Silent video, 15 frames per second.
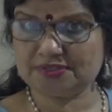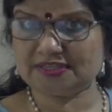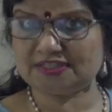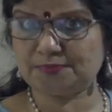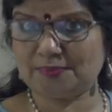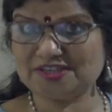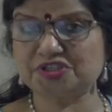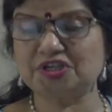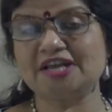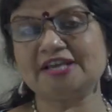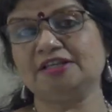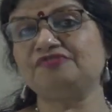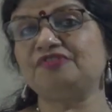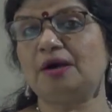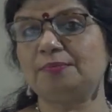especially
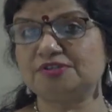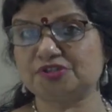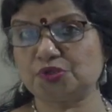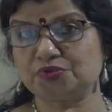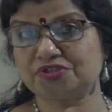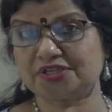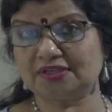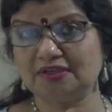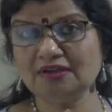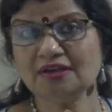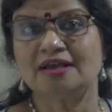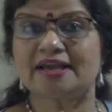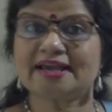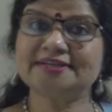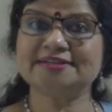in the pharmaceutical
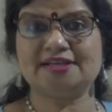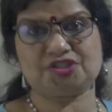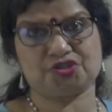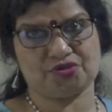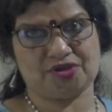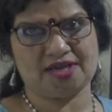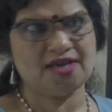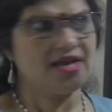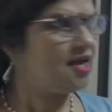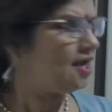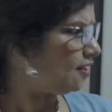industry.